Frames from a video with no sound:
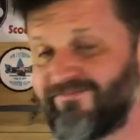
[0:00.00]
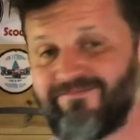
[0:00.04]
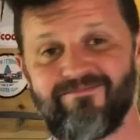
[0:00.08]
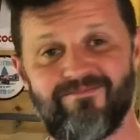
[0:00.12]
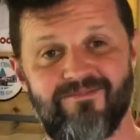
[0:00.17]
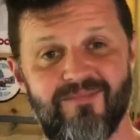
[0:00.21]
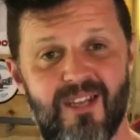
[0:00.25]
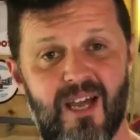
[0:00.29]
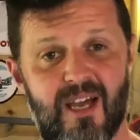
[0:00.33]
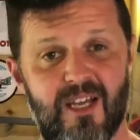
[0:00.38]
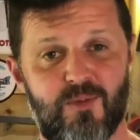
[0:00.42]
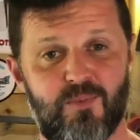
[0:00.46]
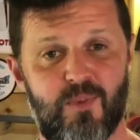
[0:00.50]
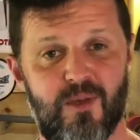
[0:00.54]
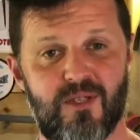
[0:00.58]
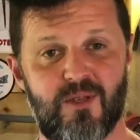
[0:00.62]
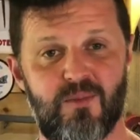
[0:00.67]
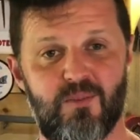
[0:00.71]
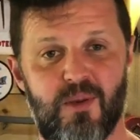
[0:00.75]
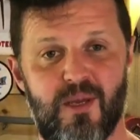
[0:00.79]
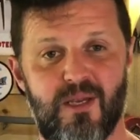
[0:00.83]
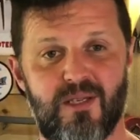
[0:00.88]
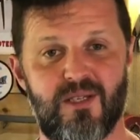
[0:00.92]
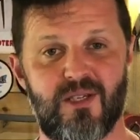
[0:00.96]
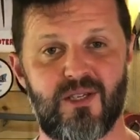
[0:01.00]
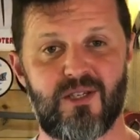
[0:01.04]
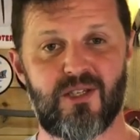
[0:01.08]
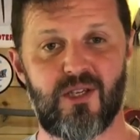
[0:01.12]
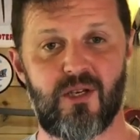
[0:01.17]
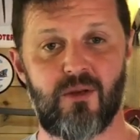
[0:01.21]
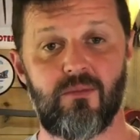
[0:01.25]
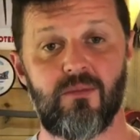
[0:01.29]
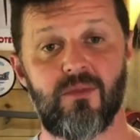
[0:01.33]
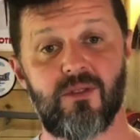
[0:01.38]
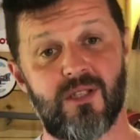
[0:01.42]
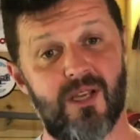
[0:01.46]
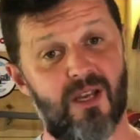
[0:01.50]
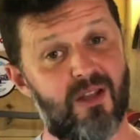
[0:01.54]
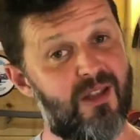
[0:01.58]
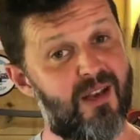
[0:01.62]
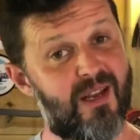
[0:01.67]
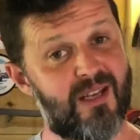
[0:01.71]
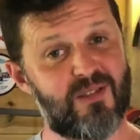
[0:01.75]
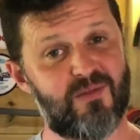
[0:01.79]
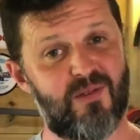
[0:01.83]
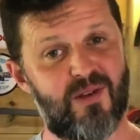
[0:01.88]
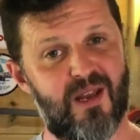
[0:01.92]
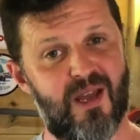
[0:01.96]
nice bits and pieces soon. See you on the
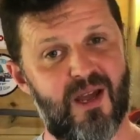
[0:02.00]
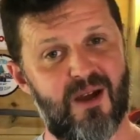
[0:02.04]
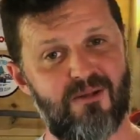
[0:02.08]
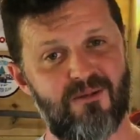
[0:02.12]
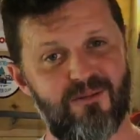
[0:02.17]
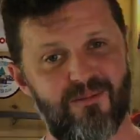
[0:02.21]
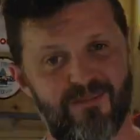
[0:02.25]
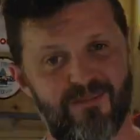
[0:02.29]
next video.